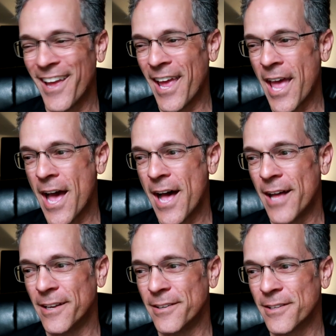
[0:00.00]

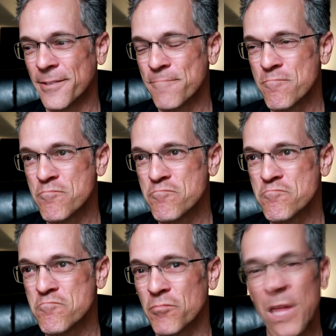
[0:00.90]
And
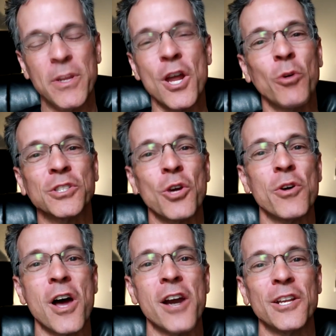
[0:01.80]
let me know what's
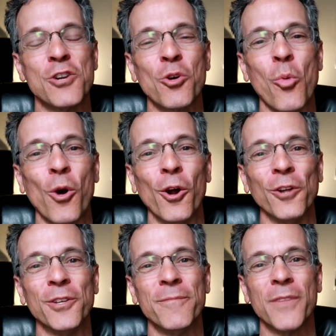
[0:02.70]
going on in your
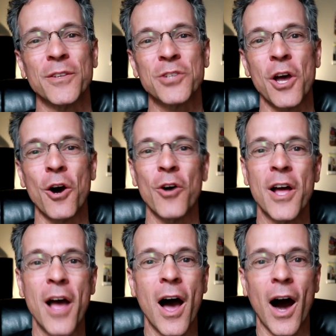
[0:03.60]
world. So
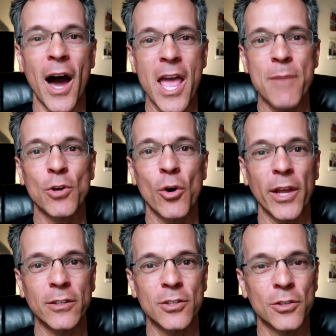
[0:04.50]
I am
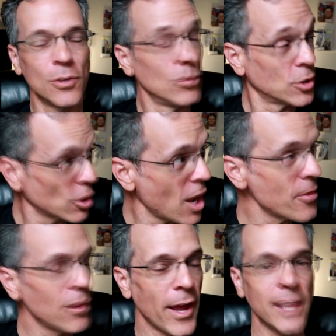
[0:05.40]
going to turn on
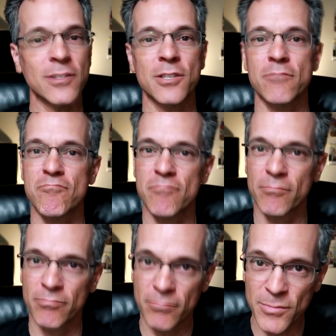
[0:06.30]
the lights.
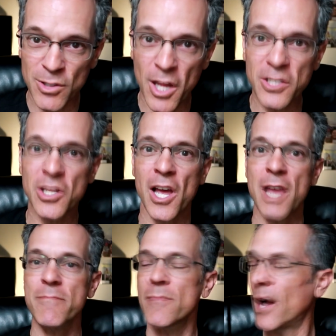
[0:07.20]
It's
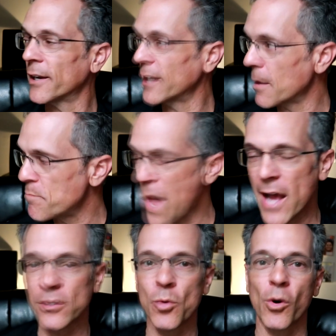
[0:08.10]
lunchtime. I'm going to get
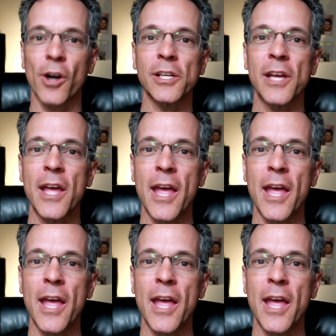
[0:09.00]
back to work.